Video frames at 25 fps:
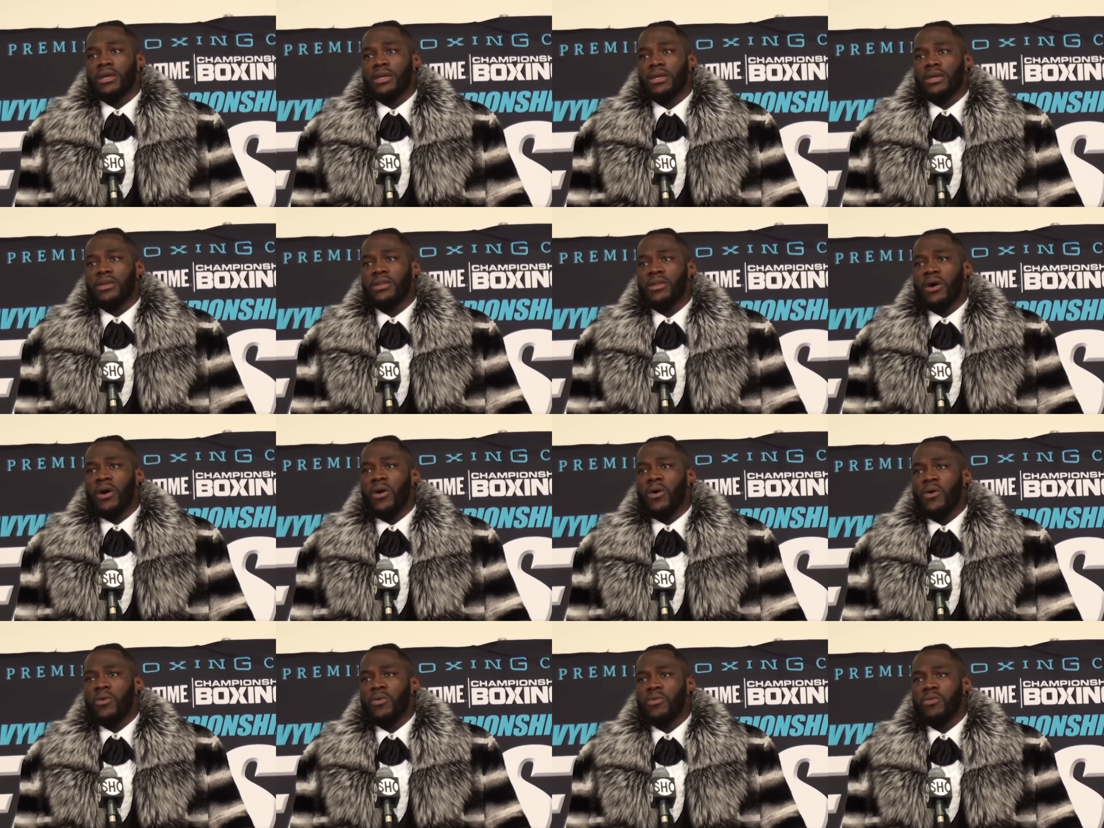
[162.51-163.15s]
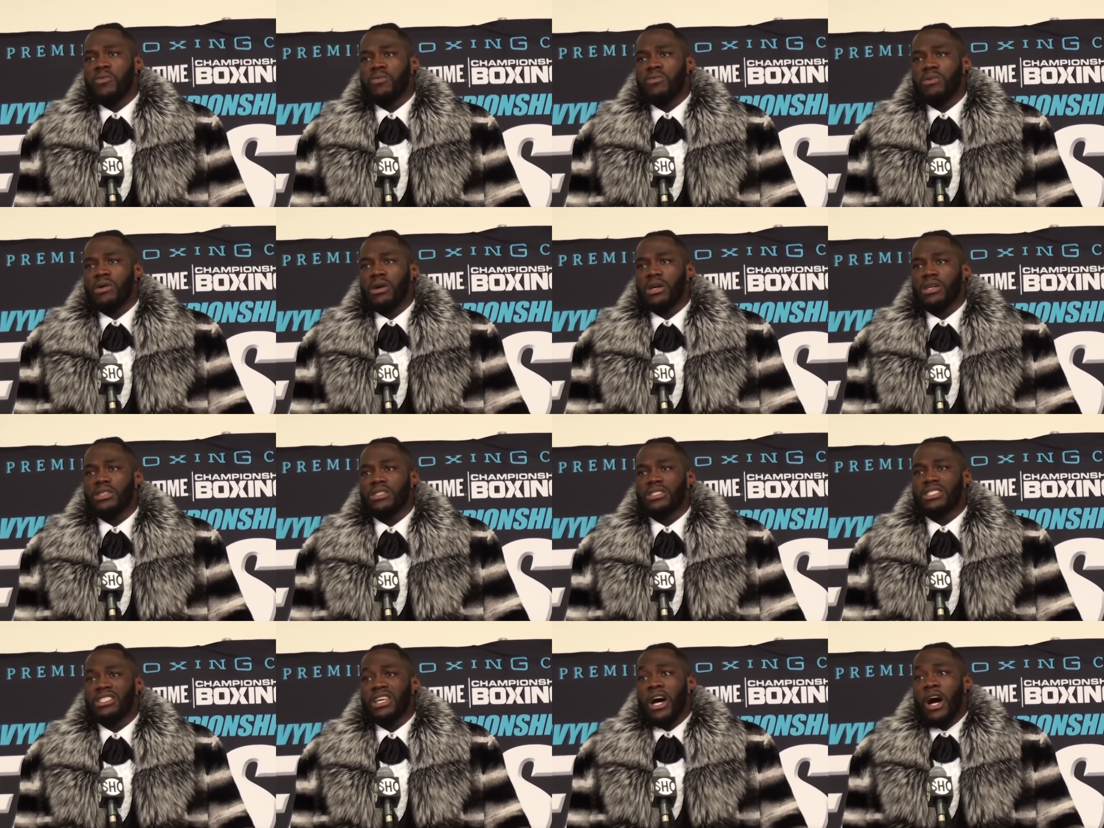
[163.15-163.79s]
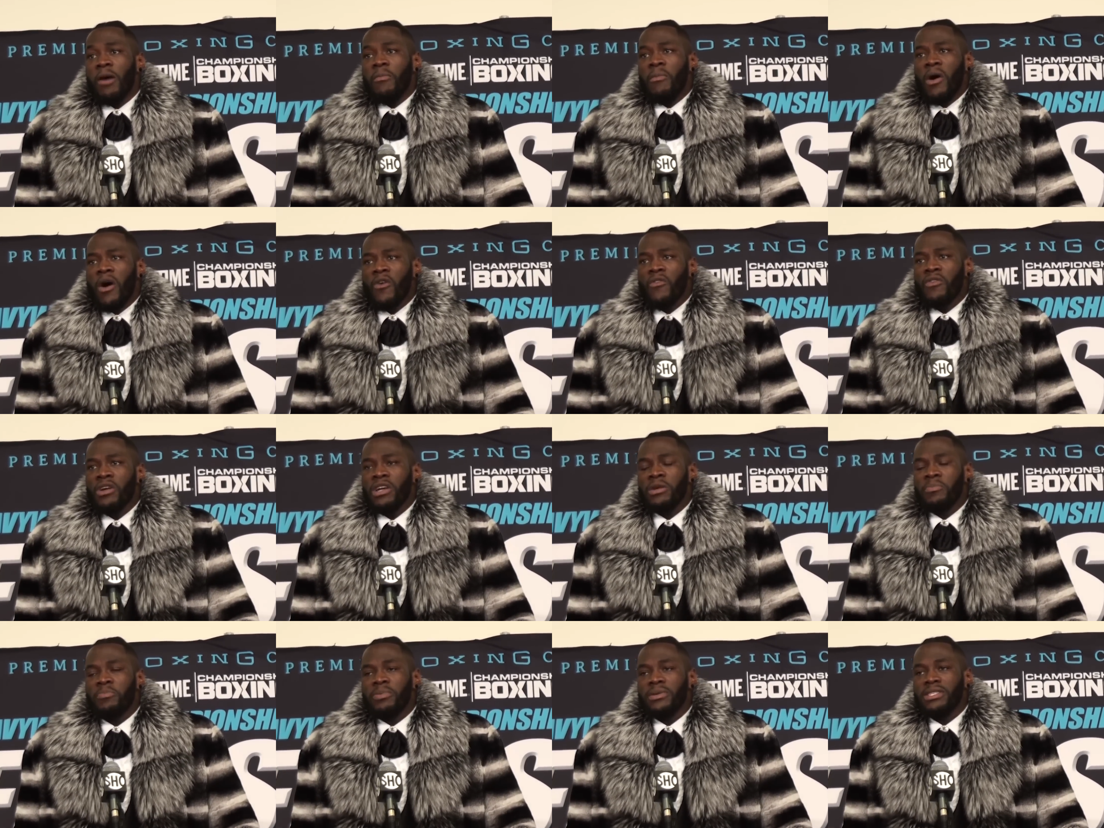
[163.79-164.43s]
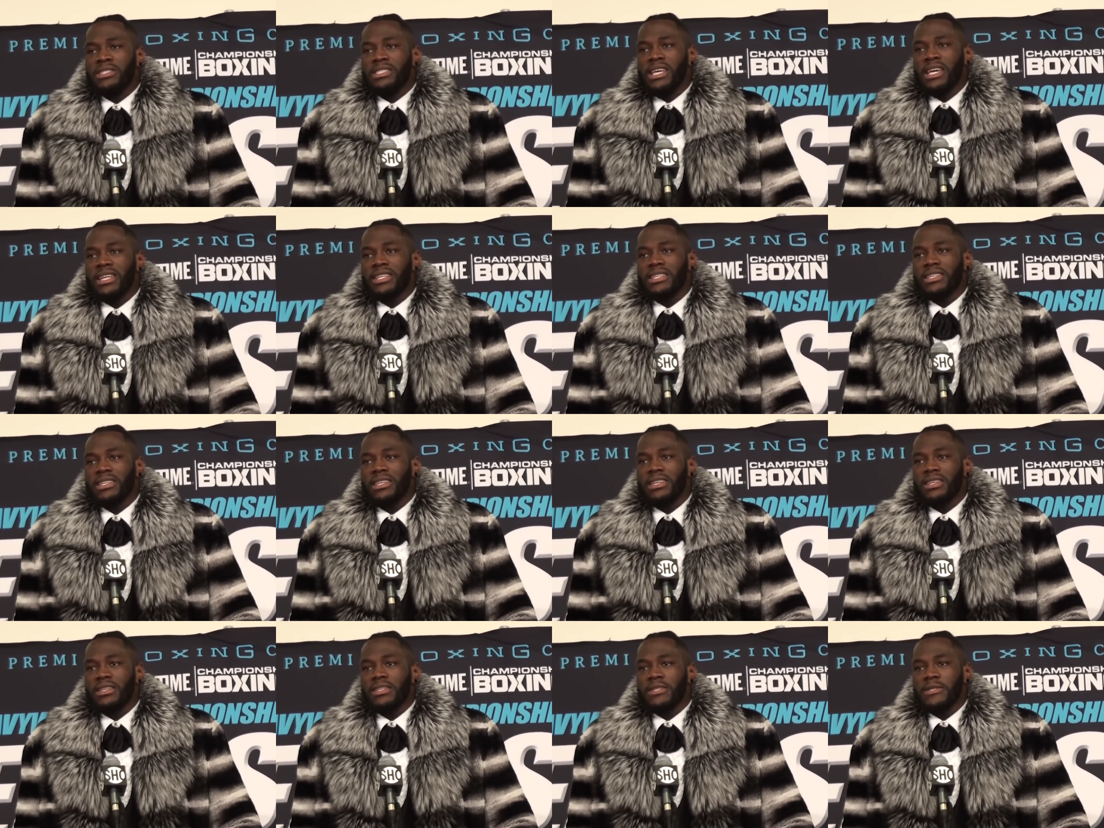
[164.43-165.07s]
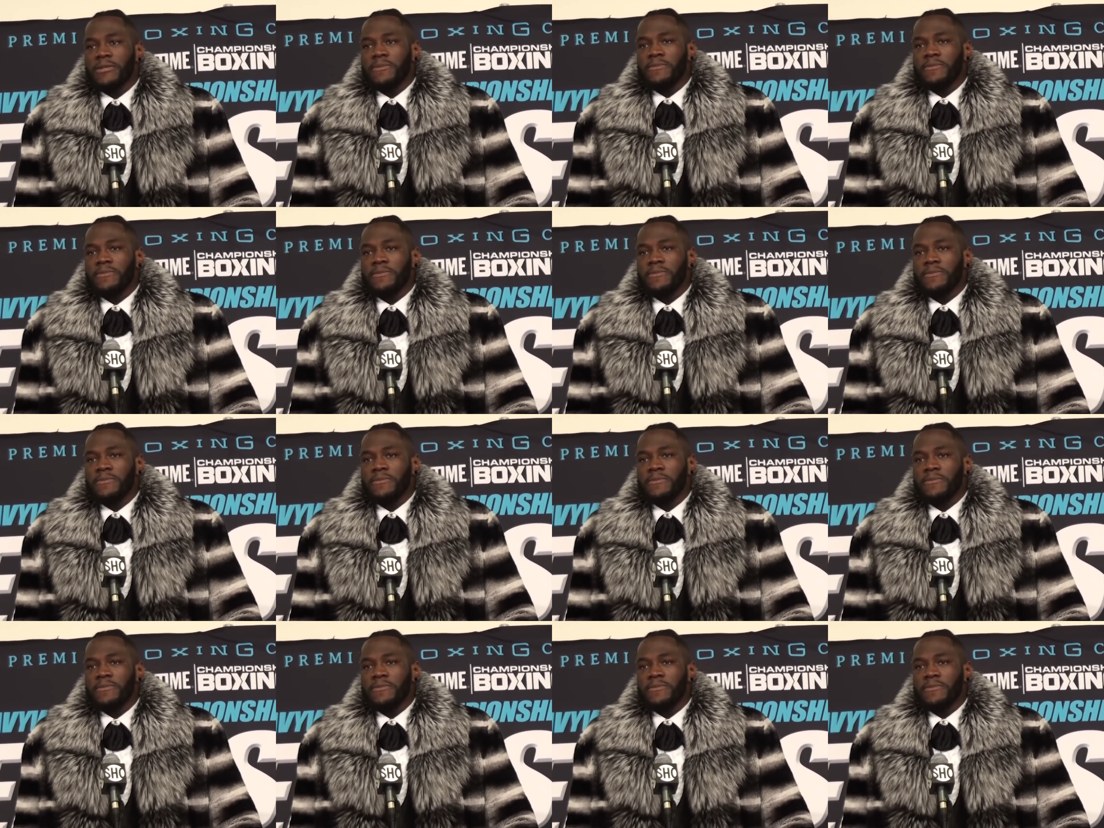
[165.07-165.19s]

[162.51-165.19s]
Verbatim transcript: You know, some already predicted it.